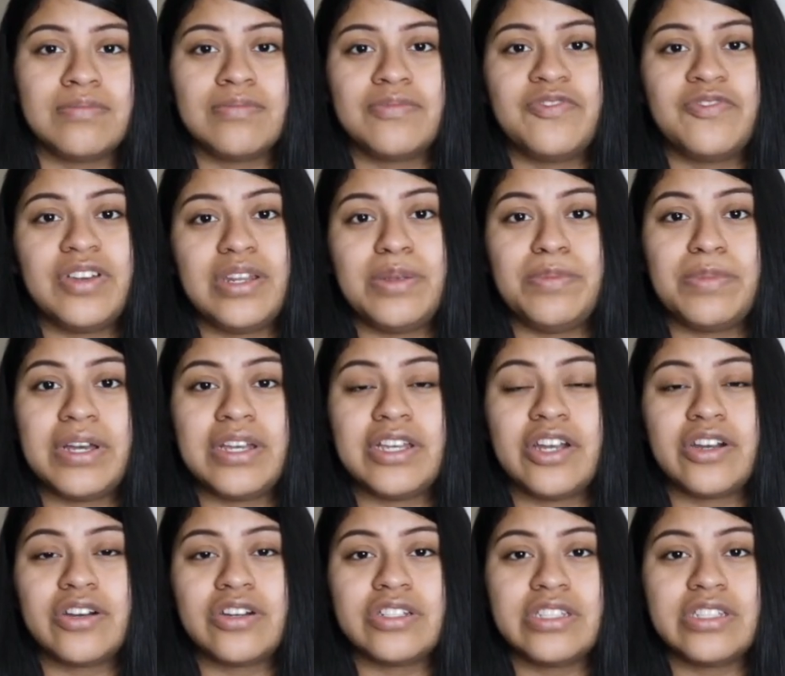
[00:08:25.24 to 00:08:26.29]
feeding my
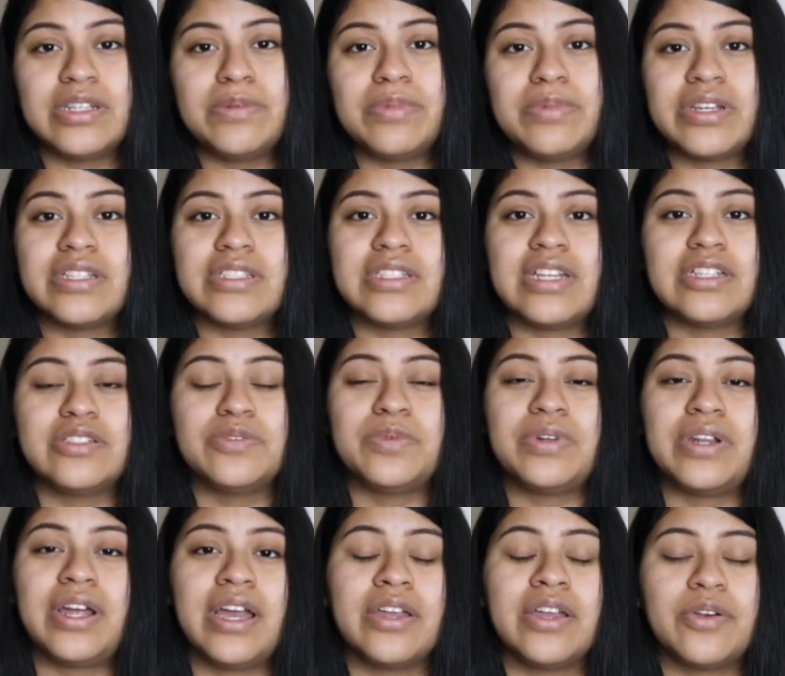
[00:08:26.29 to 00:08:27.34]
younger siblings. That's what
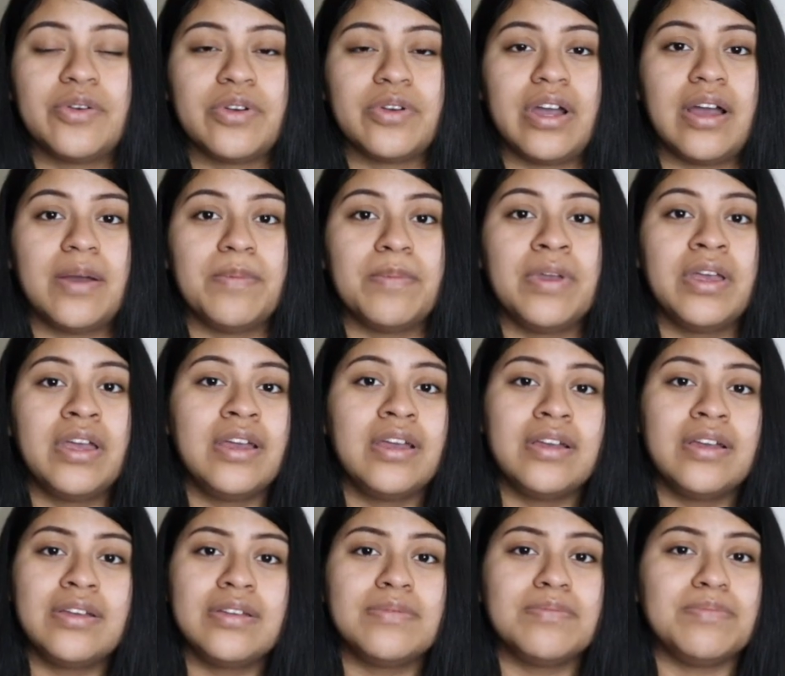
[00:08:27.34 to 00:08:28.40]
I grew up
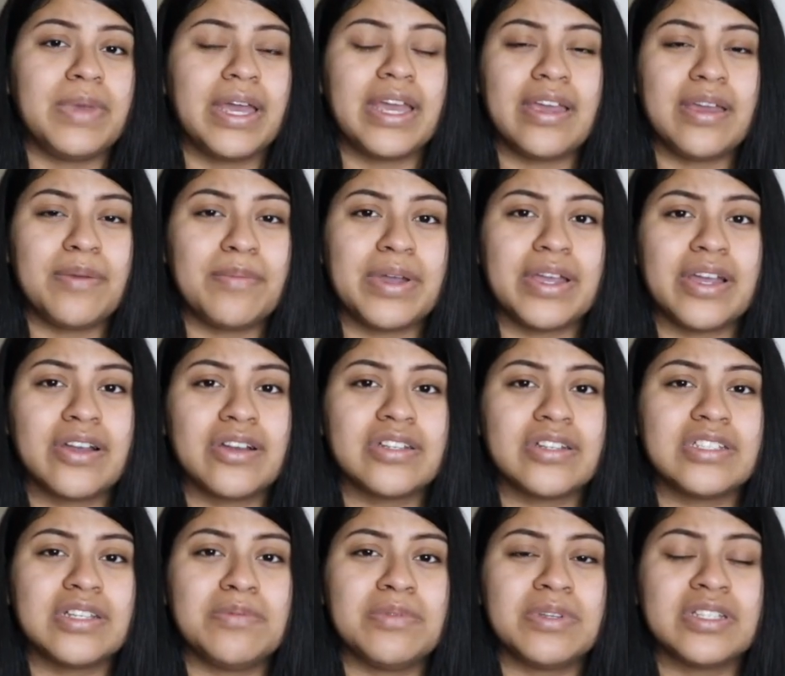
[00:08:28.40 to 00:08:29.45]
making my younger
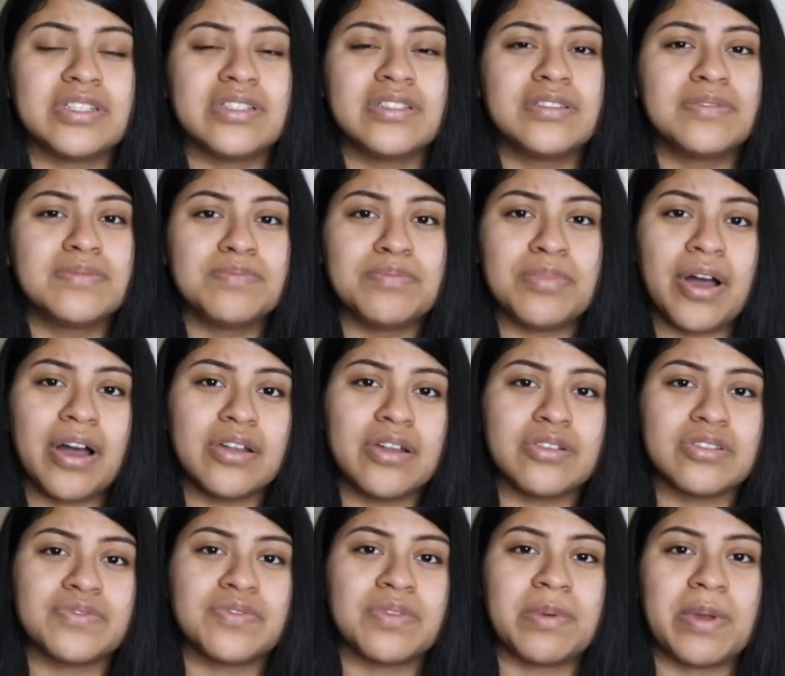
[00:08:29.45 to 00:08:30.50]
siblings
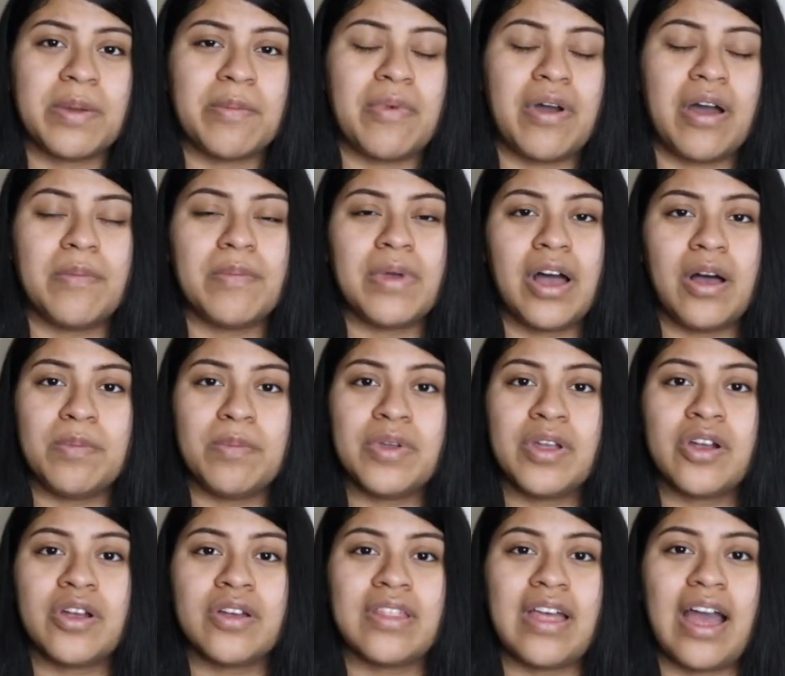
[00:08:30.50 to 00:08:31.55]
bottles for my mom, helping
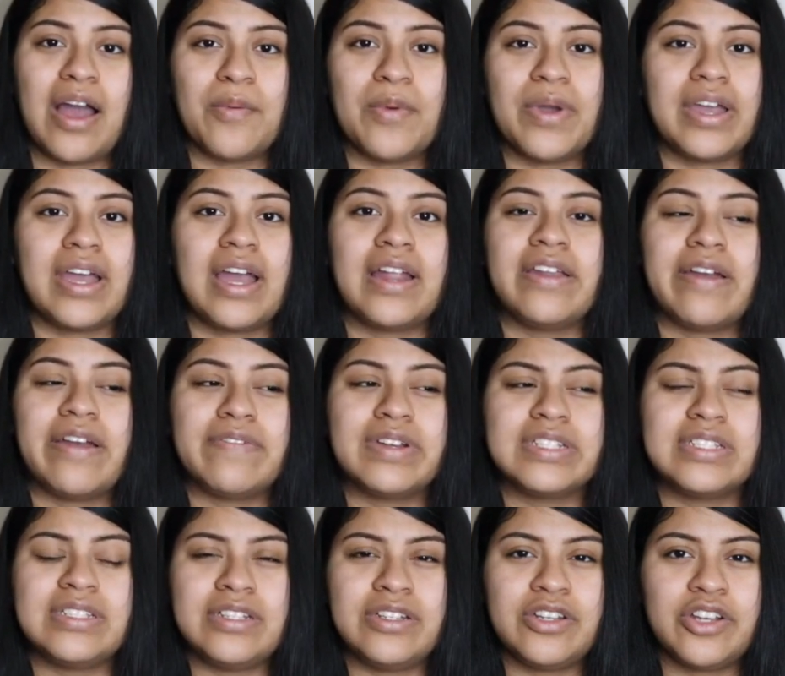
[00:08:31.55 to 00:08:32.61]
her that way. I never
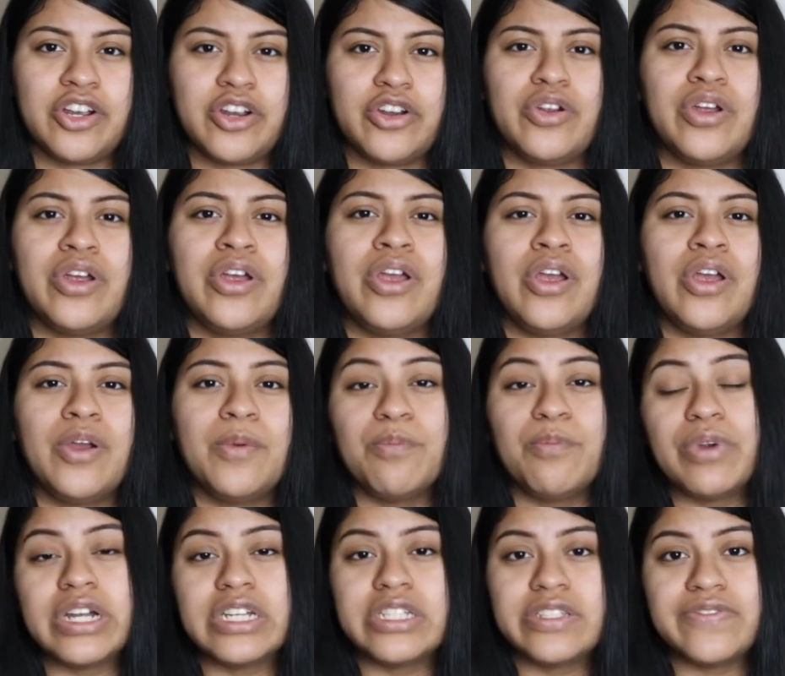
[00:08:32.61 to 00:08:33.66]
seen her
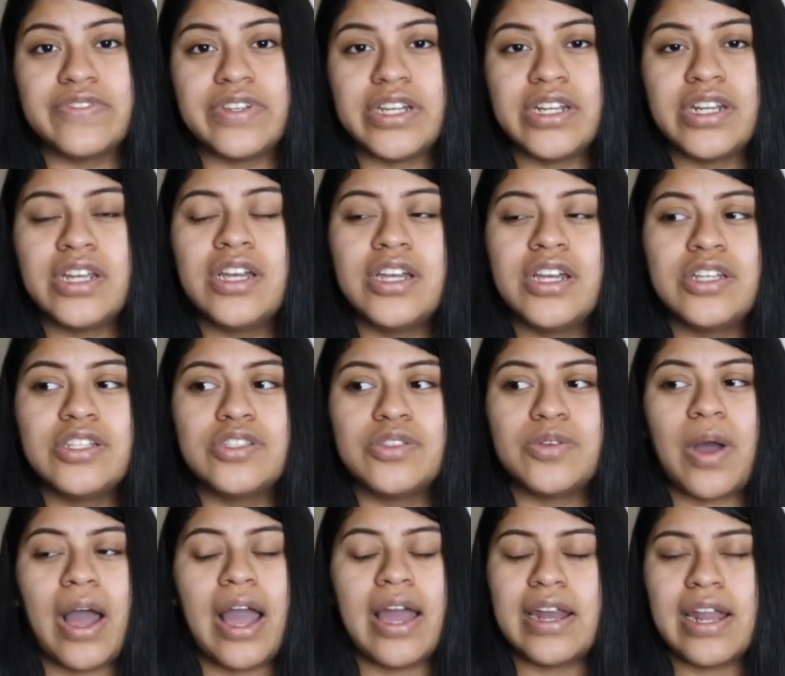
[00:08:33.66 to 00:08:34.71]
breastfeed, so
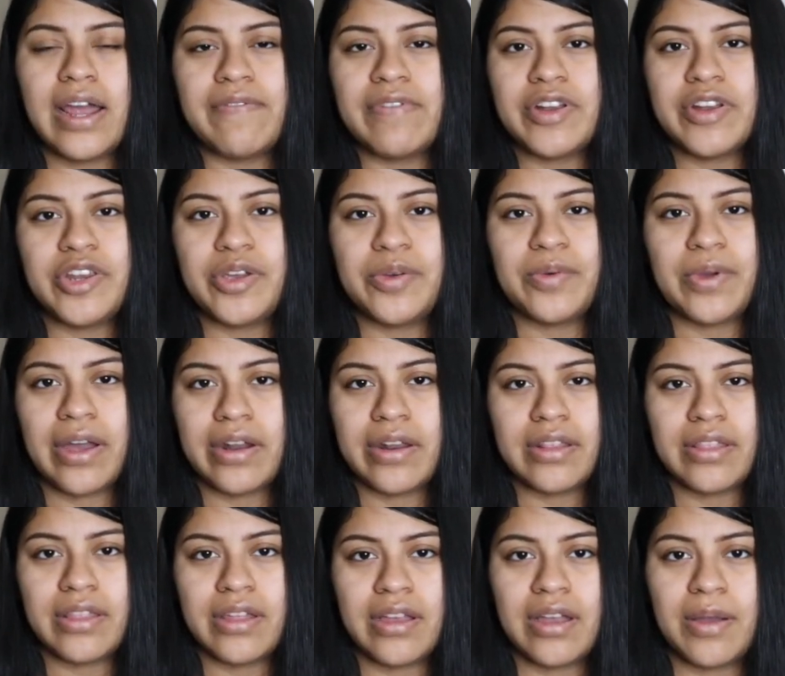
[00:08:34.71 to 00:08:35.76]
I never knew
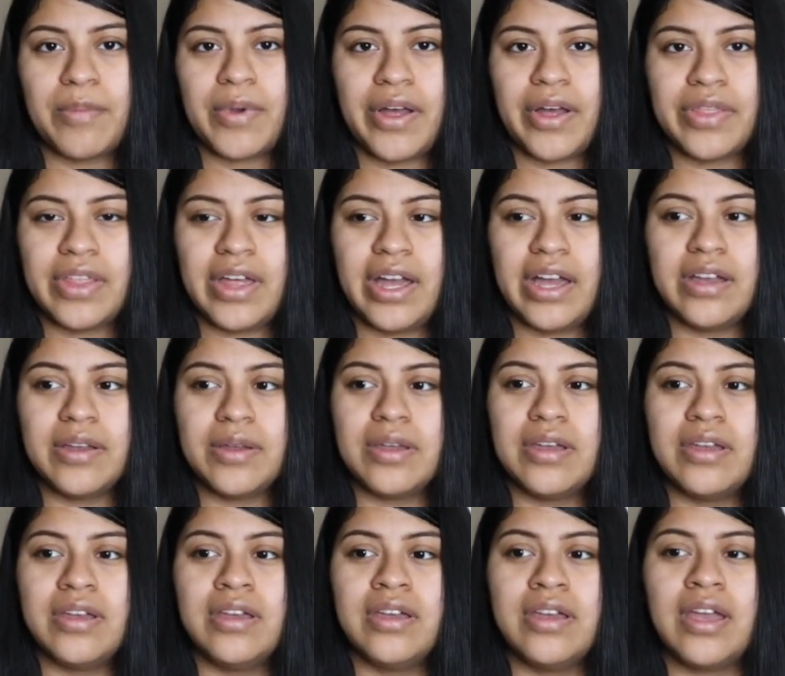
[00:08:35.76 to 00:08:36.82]
anything about that.
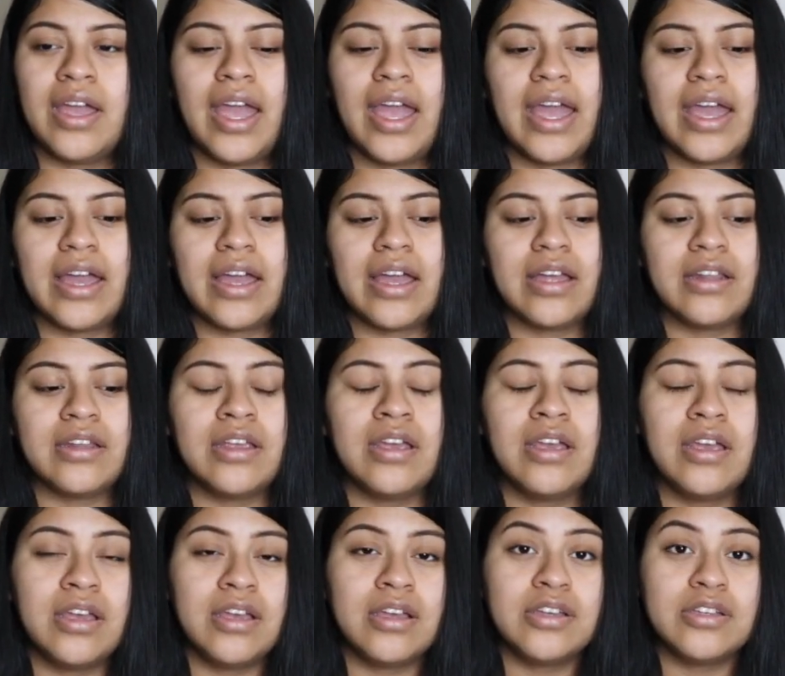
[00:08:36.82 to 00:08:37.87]
And
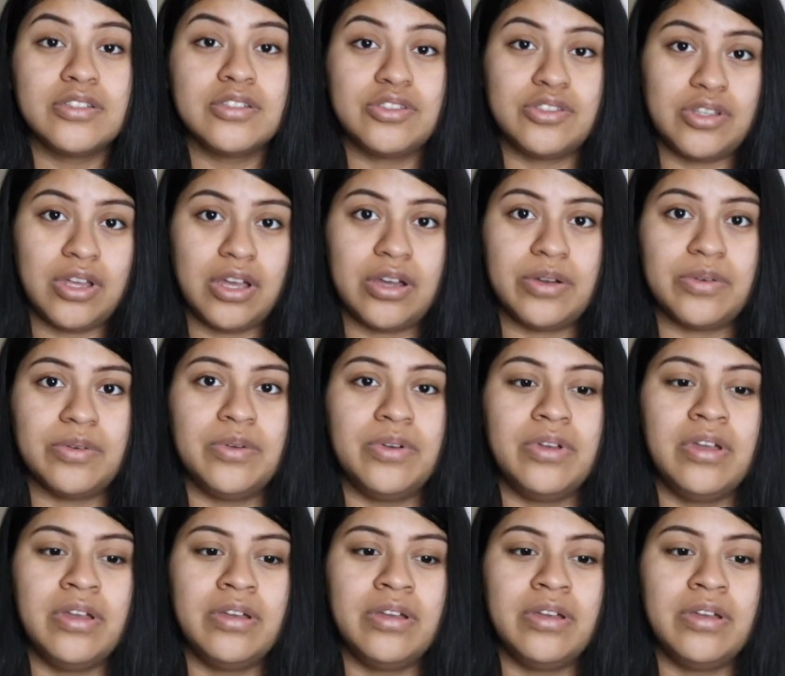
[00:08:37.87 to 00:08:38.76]
so